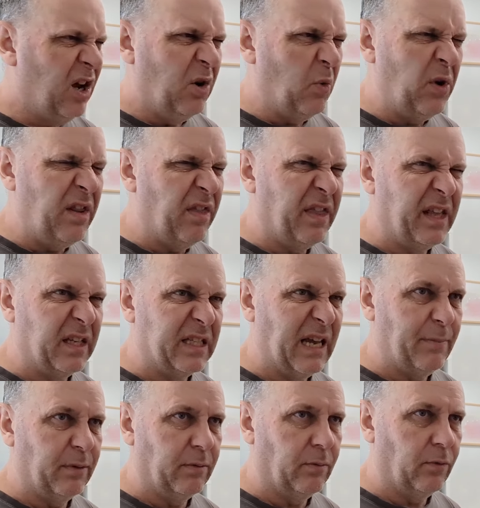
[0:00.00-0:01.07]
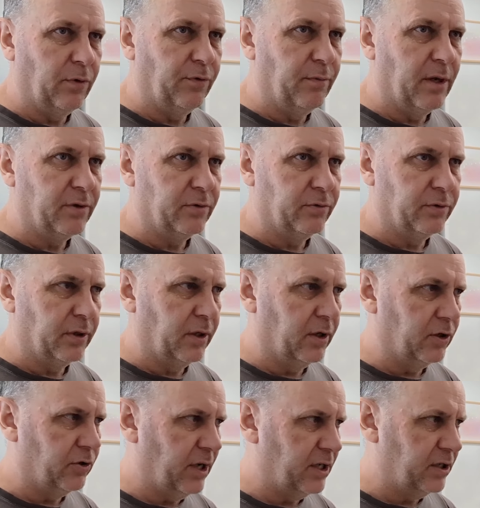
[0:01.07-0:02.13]
Weird things happen with muscles and
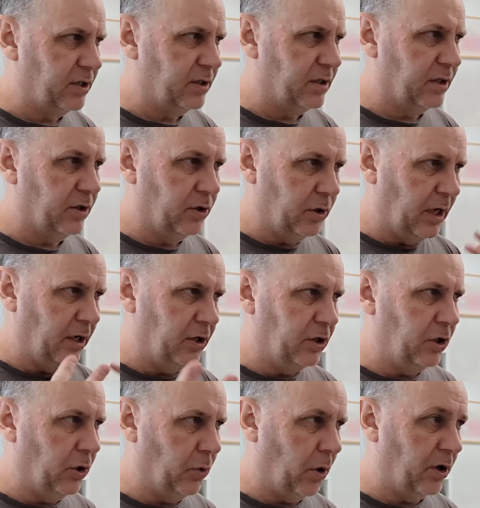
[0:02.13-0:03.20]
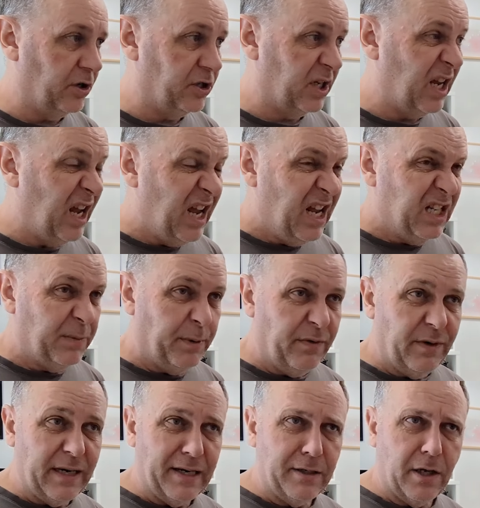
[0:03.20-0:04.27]
contractions and neurology. It's a bit of
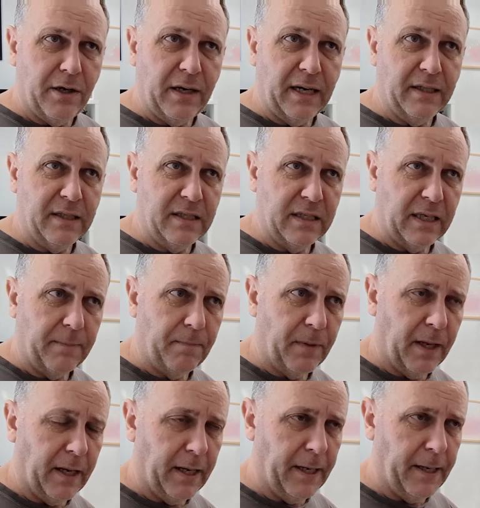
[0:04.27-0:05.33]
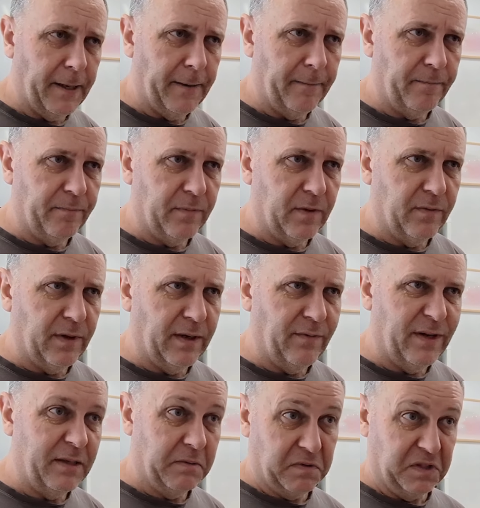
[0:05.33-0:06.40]
an unknown entity.
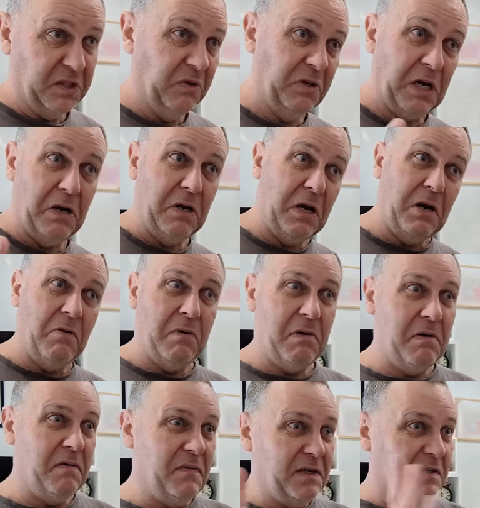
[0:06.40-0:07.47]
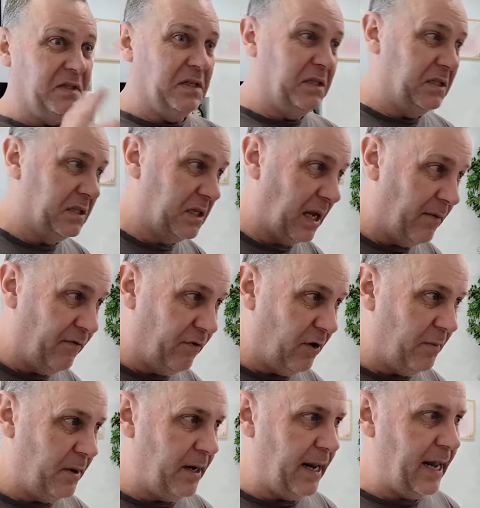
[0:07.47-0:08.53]
They still don't know where these things come
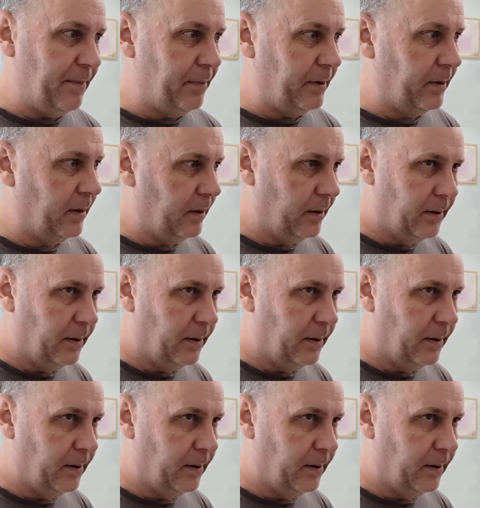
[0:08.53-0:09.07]
from and happen.